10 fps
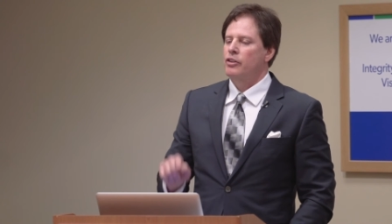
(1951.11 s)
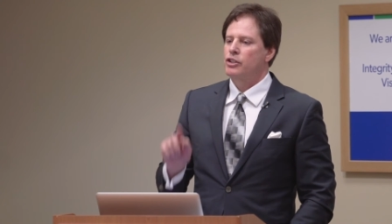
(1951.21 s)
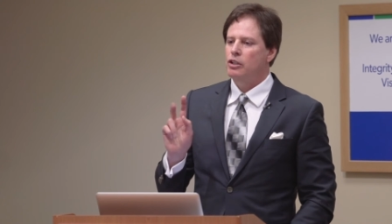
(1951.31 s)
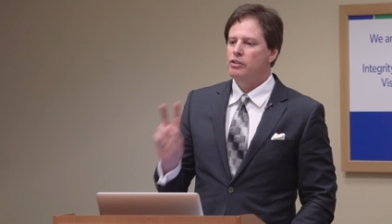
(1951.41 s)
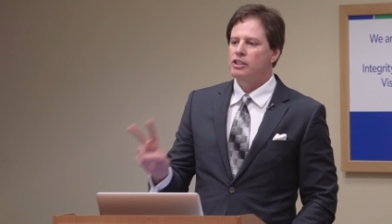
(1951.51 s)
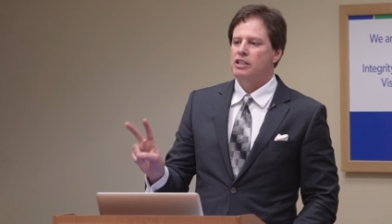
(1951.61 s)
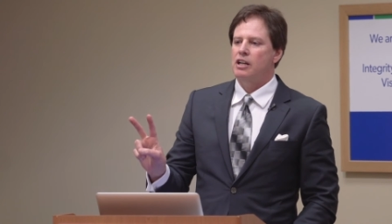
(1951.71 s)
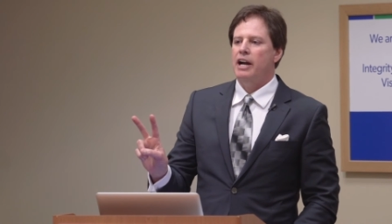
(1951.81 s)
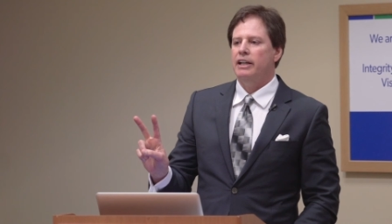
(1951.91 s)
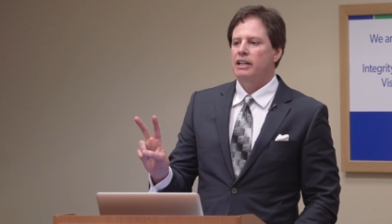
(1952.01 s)
The two
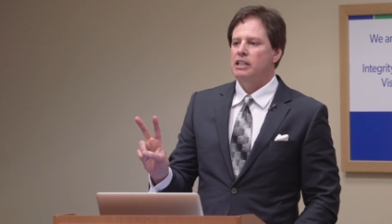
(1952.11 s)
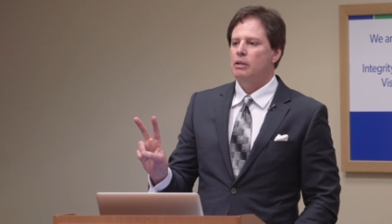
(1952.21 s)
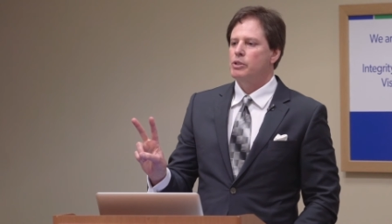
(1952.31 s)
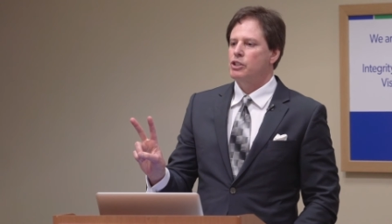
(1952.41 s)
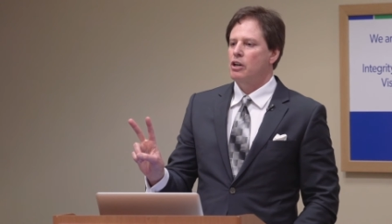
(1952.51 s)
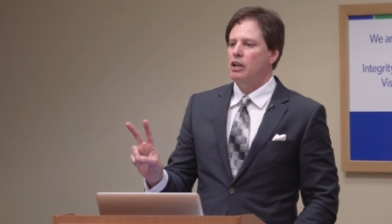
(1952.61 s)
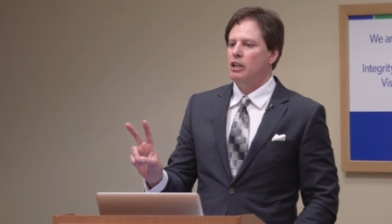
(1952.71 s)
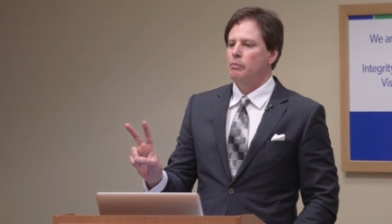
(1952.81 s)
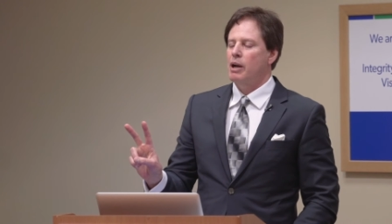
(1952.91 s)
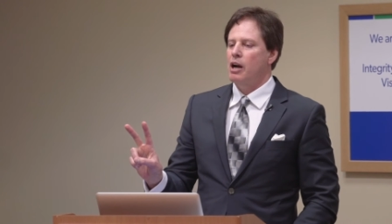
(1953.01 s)
societies he was
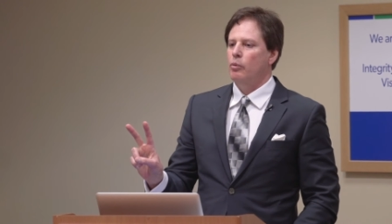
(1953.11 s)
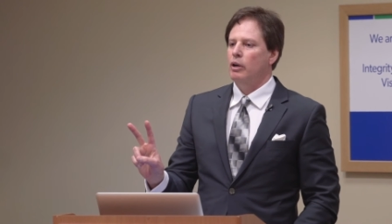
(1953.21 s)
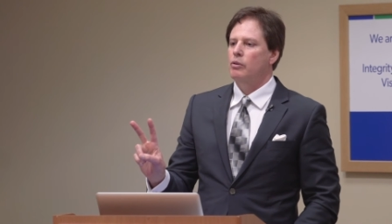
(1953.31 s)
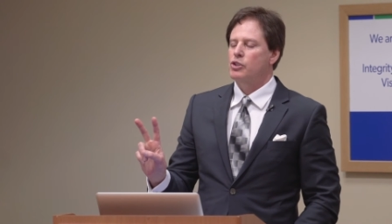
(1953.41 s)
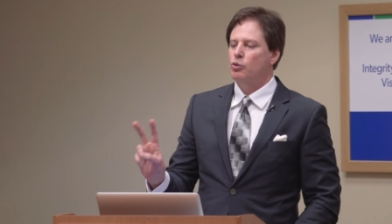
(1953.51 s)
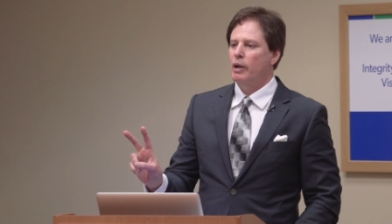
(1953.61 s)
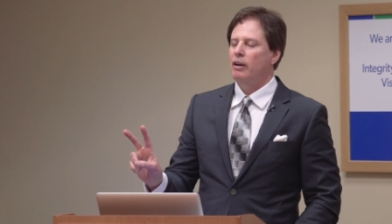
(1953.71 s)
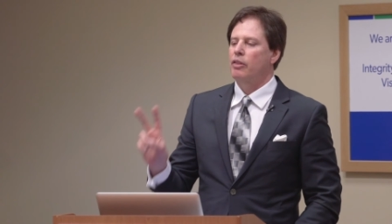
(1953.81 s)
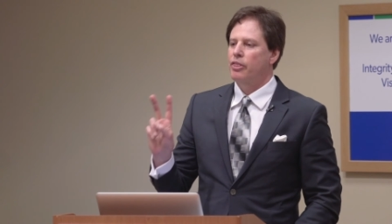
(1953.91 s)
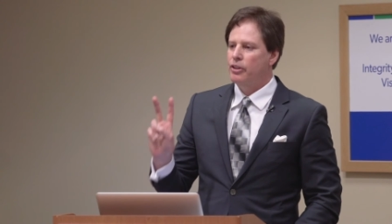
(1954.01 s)
talking about where it was
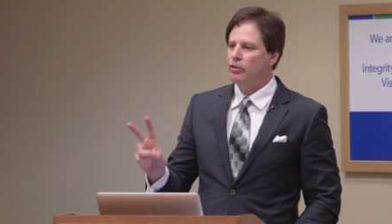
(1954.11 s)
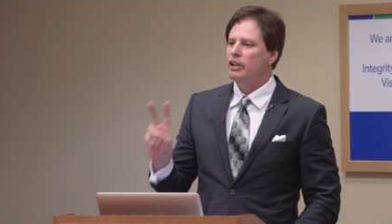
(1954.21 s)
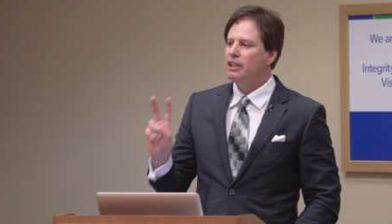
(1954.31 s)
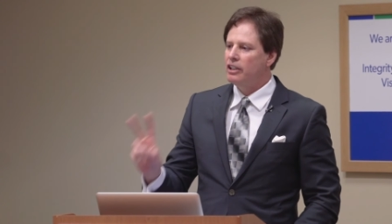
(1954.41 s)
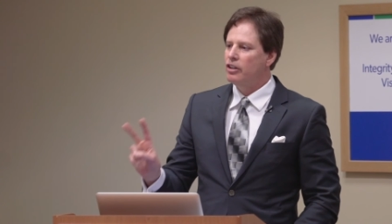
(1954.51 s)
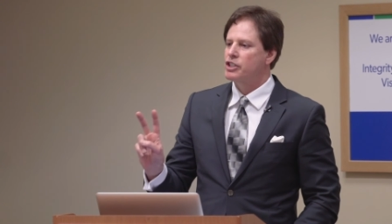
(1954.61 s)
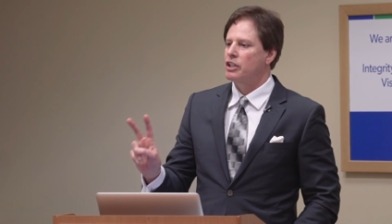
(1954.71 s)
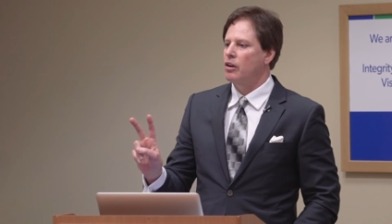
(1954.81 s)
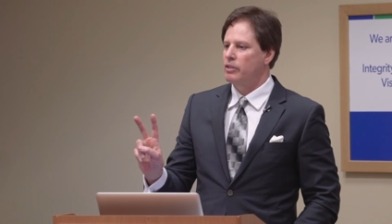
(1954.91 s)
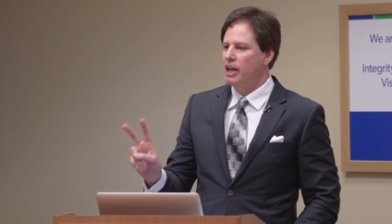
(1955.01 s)
rare 30
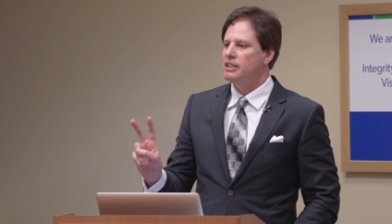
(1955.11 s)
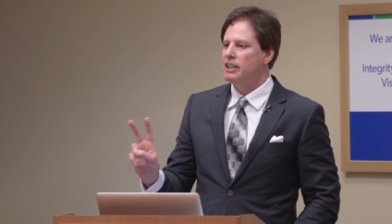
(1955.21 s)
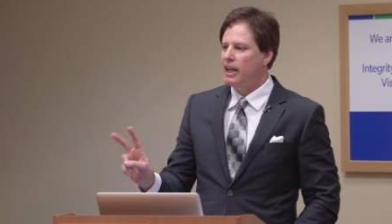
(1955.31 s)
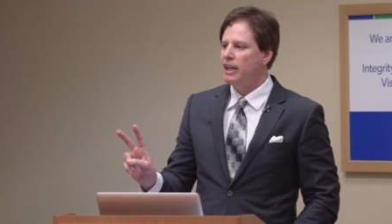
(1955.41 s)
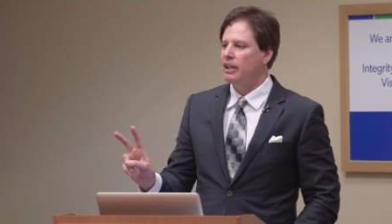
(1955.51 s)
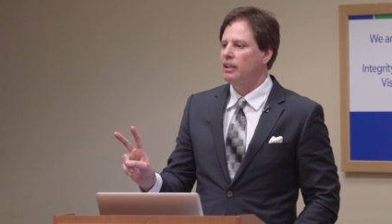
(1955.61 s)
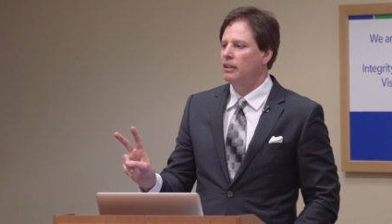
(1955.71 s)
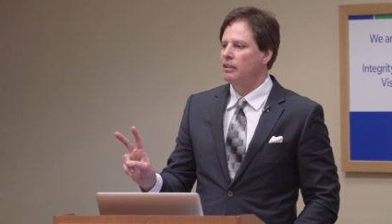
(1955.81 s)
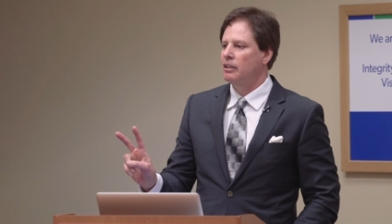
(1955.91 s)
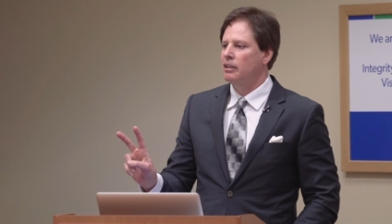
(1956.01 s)
years ago,
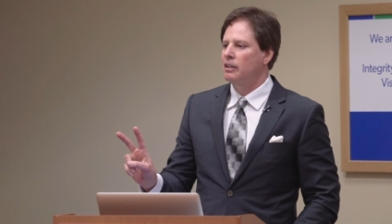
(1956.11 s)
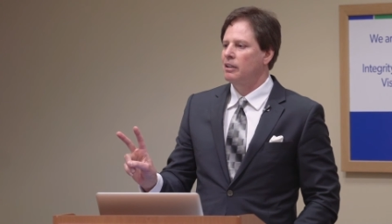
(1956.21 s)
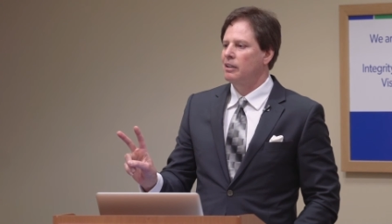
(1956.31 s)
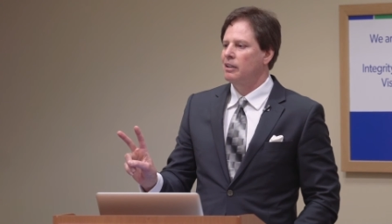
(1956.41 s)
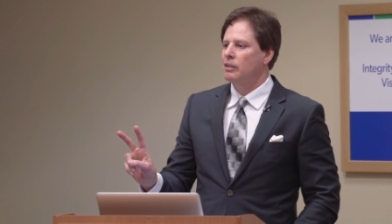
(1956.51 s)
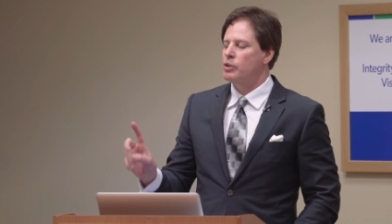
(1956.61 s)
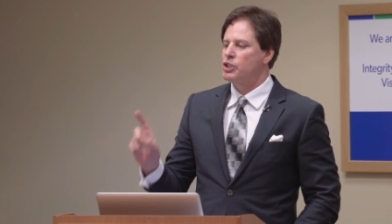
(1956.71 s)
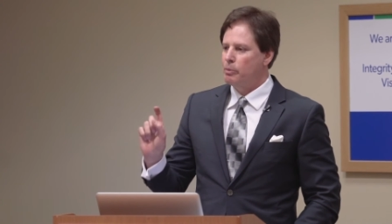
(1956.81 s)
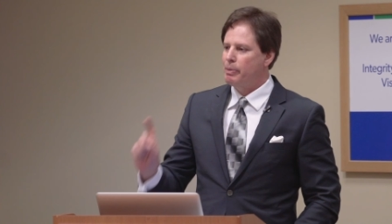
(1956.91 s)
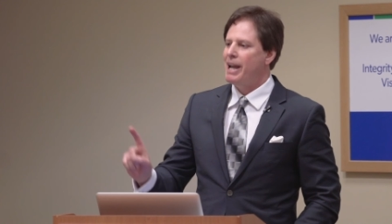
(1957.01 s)
1980,
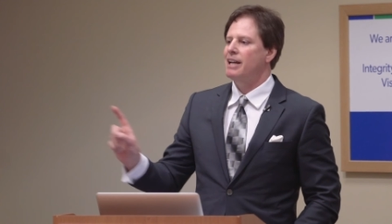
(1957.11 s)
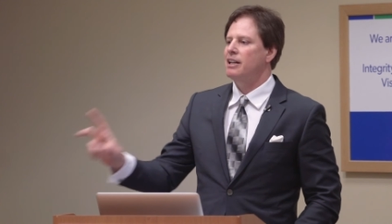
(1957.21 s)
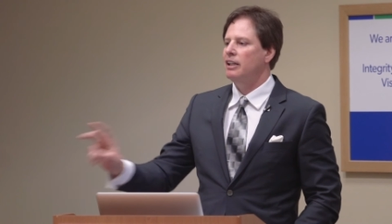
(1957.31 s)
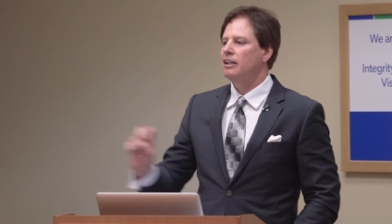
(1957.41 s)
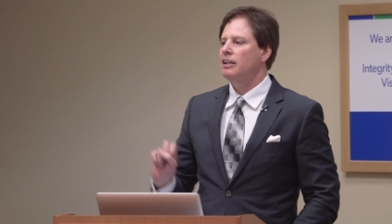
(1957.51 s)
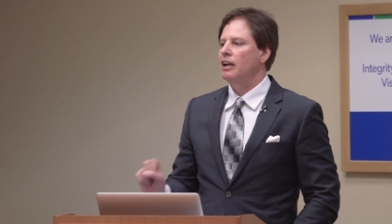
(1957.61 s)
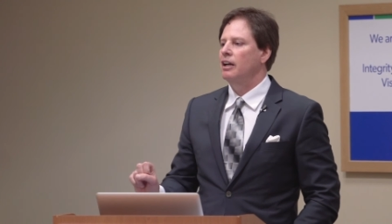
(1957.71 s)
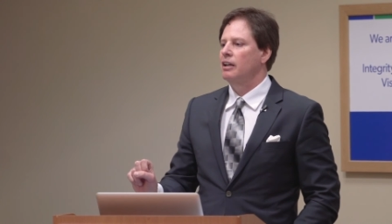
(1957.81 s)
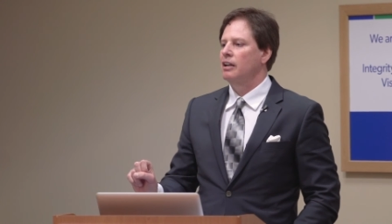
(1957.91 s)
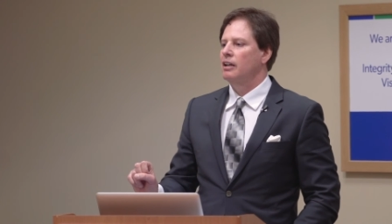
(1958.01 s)
was Japan and
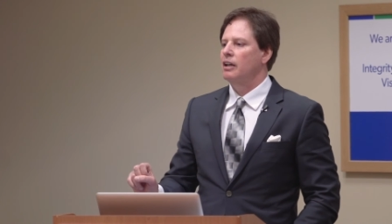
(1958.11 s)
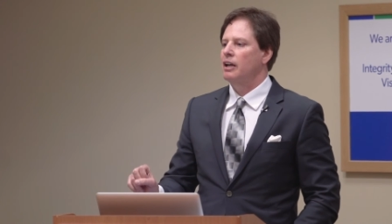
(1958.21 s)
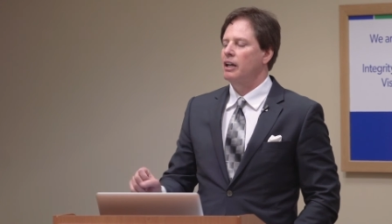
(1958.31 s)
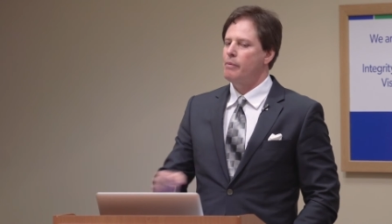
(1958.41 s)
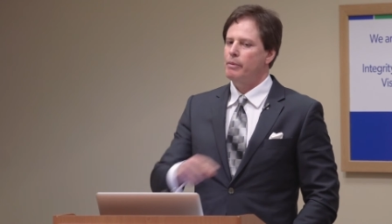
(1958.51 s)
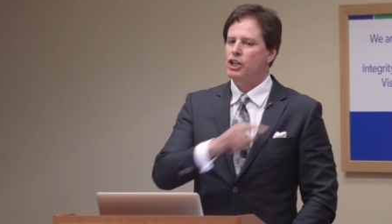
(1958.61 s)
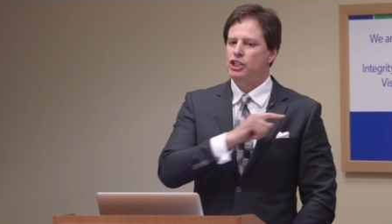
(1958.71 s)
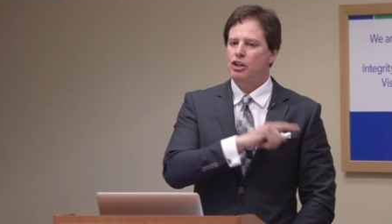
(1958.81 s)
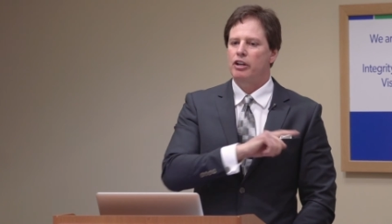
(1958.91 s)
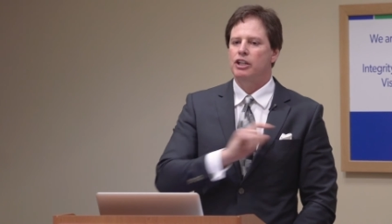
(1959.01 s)
India. And I'm going
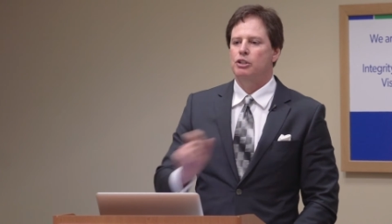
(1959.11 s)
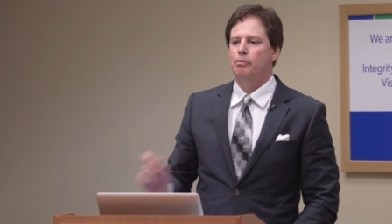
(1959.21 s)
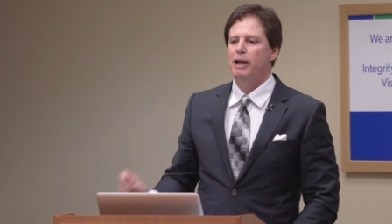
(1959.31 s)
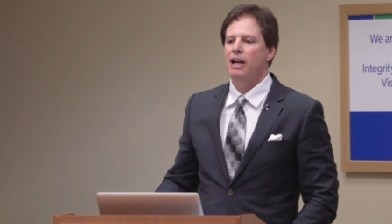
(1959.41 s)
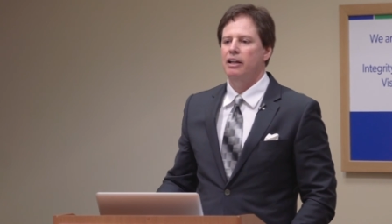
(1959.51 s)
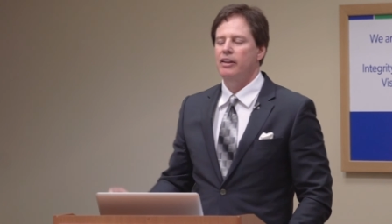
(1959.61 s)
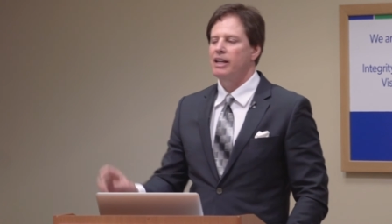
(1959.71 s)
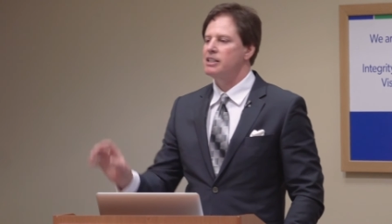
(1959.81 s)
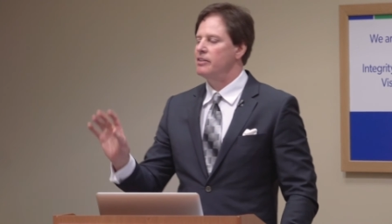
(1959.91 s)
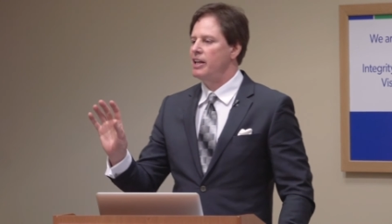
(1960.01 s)
to show you Japan, and
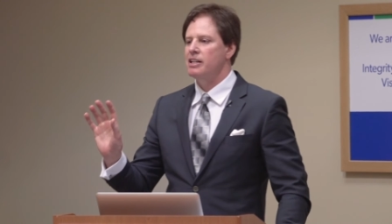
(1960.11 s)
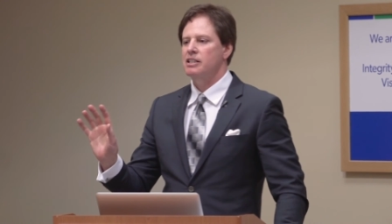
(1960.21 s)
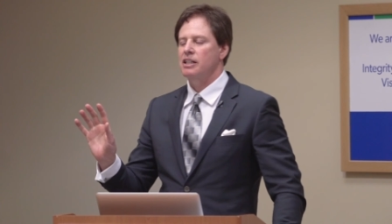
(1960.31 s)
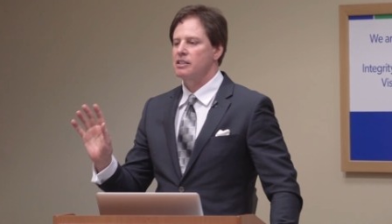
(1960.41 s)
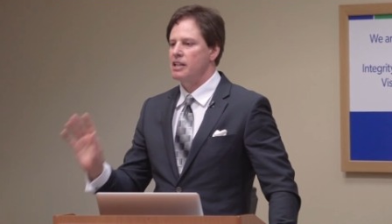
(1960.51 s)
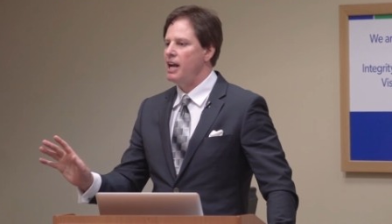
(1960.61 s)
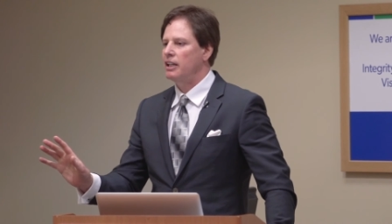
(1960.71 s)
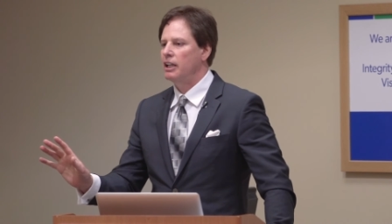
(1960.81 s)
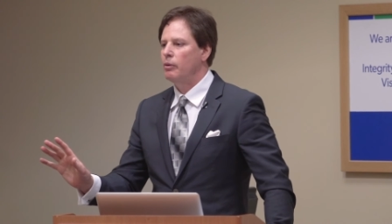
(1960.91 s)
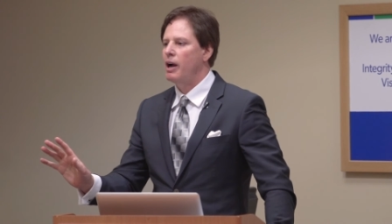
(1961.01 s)
that's, that is
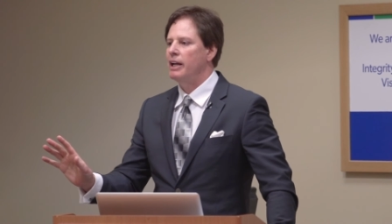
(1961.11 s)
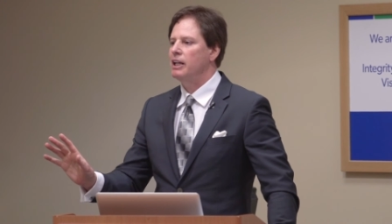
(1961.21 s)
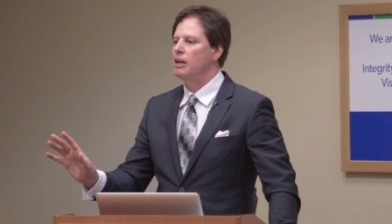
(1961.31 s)
exactly right.